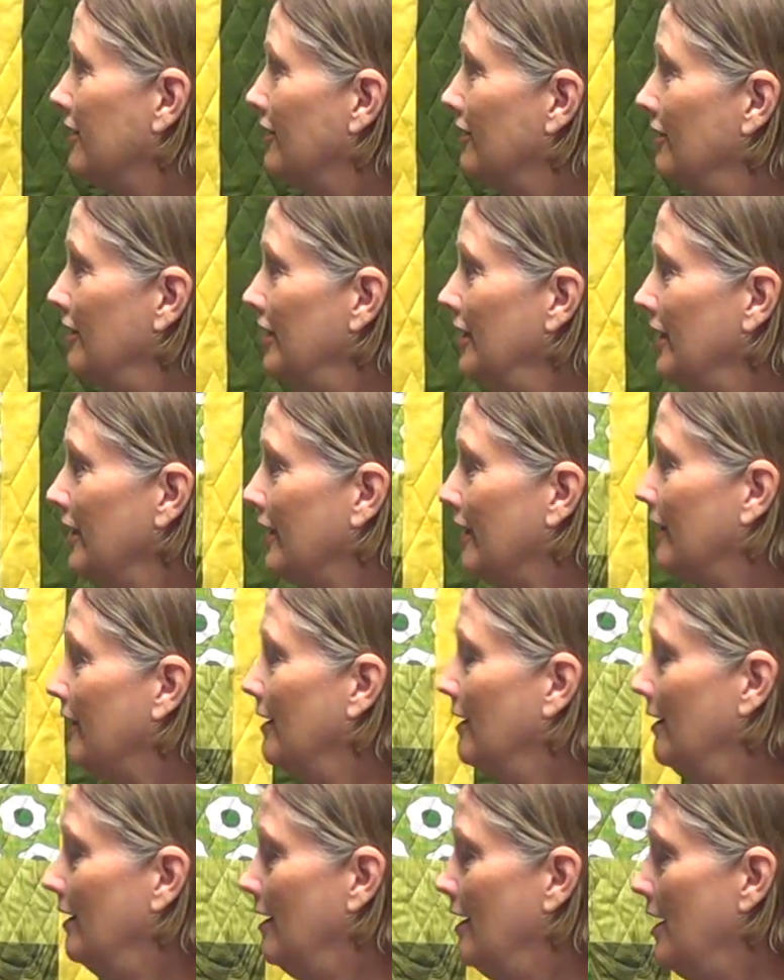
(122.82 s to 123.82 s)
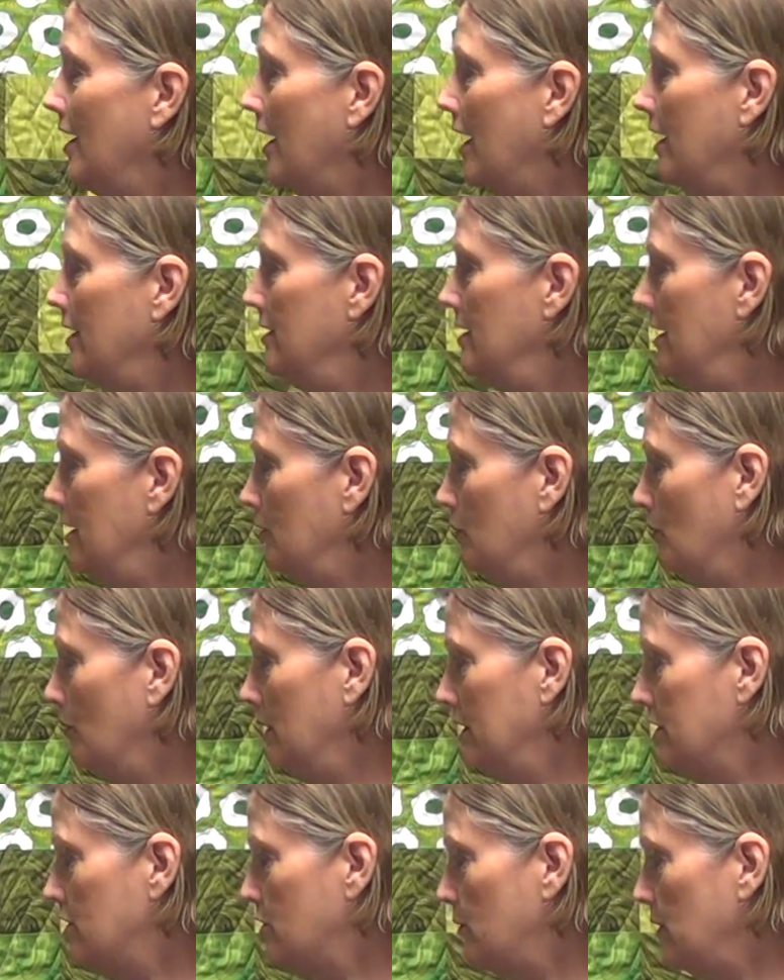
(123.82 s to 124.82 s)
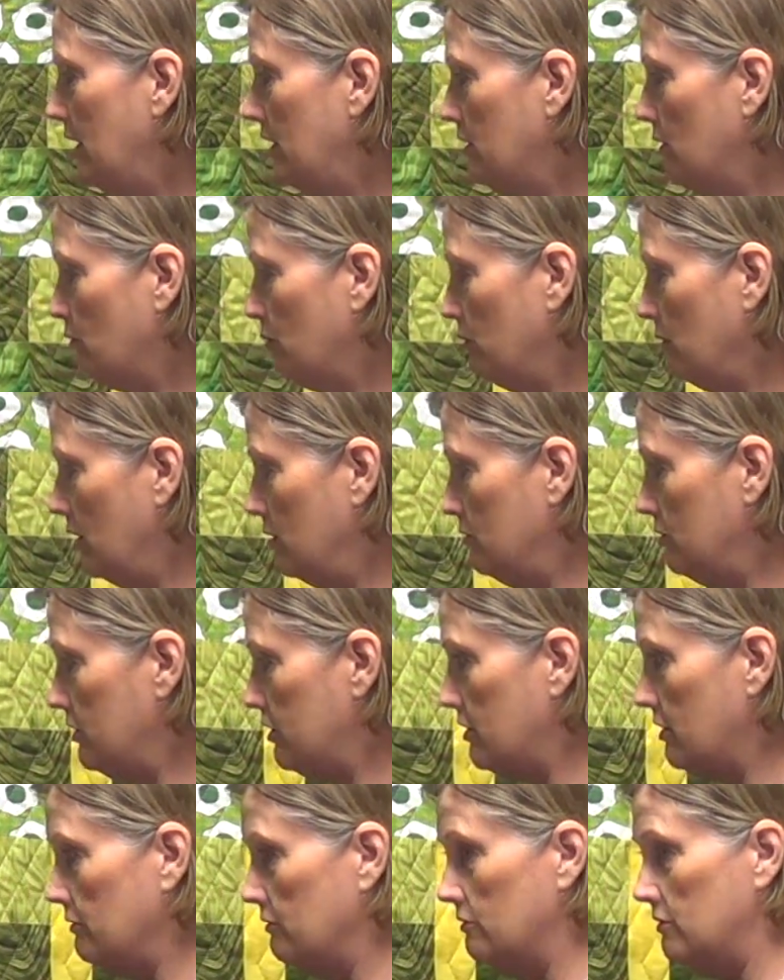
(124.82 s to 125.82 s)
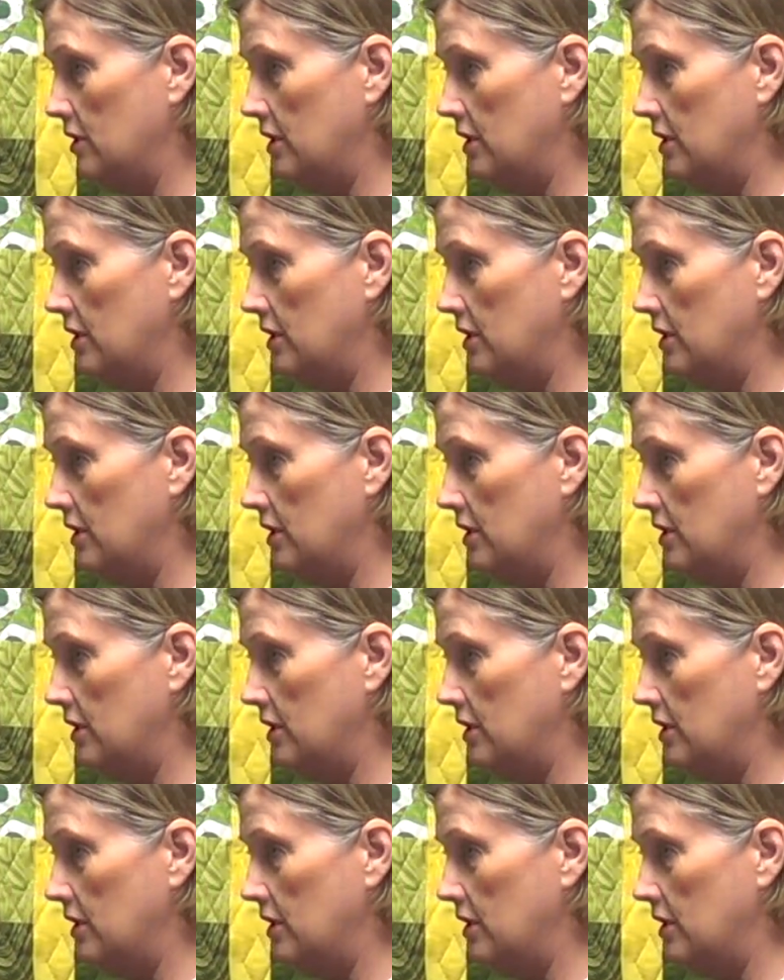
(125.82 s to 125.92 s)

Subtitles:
good. And then once we had the rows sewed